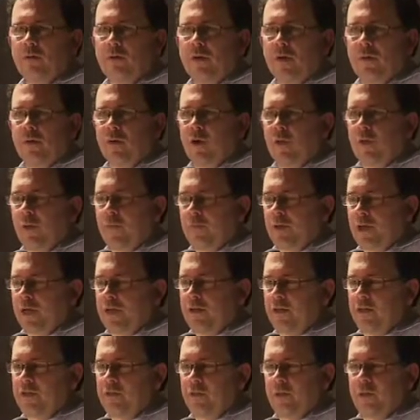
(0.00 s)
Our mobile
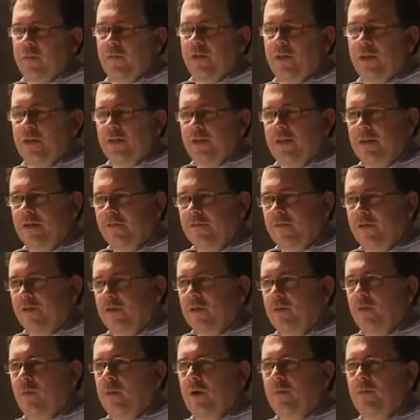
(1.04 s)
products were completely different
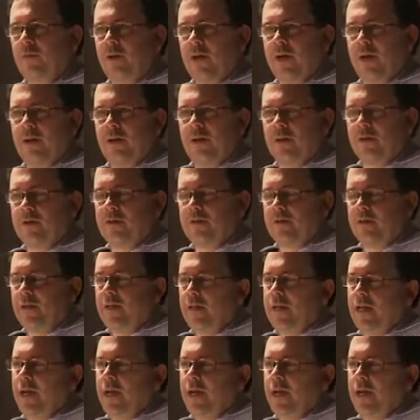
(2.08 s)
than the web products.